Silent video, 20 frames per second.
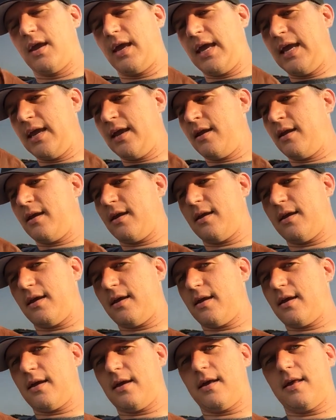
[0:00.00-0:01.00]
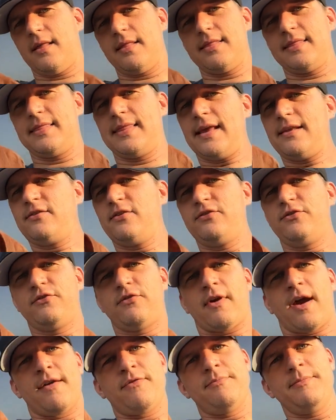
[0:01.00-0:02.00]
And that just
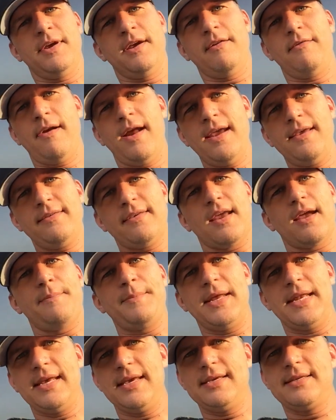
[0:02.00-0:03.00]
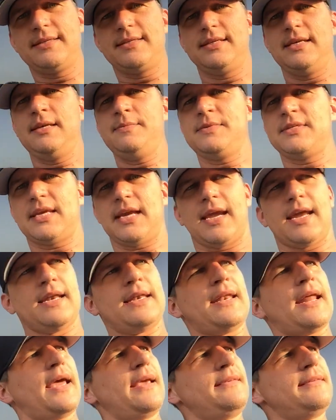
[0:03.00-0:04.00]
drives me crazy. I mean, he seems like a
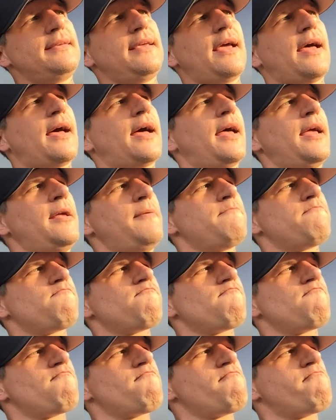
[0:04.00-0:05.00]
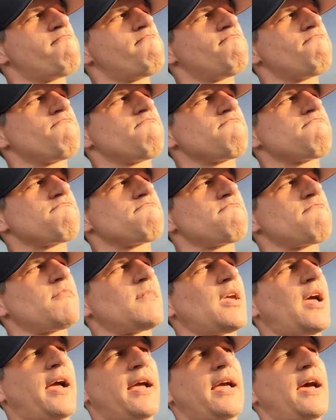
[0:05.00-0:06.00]
nice guy.
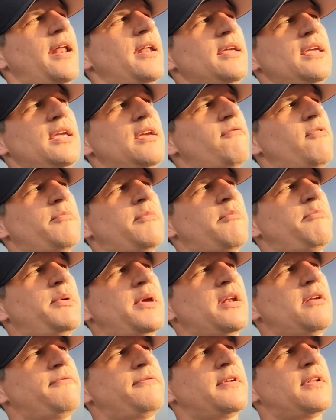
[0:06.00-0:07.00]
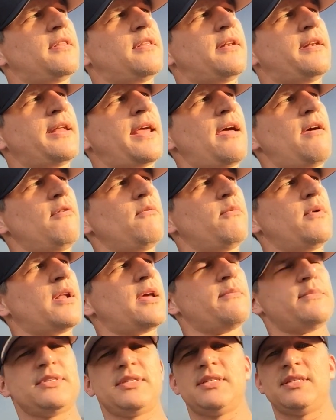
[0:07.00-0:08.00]
I gotta give him the benefit of the doubt. When
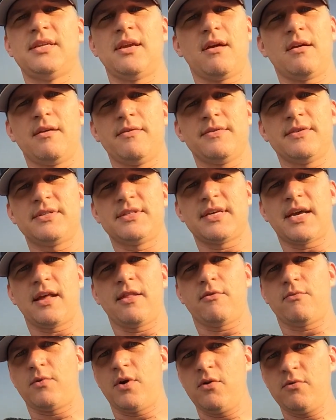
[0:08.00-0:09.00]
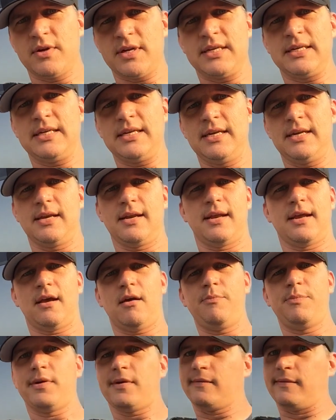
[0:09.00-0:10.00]
I was stuck on the side of the road and needed
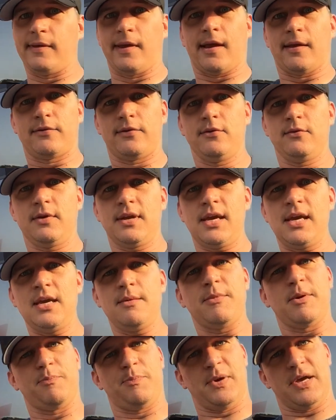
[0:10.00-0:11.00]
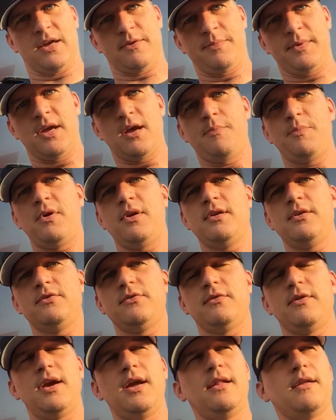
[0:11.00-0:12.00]
help, guess who came? He picked me up on a
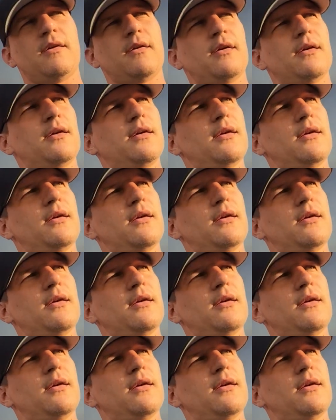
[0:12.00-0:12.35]
trailer.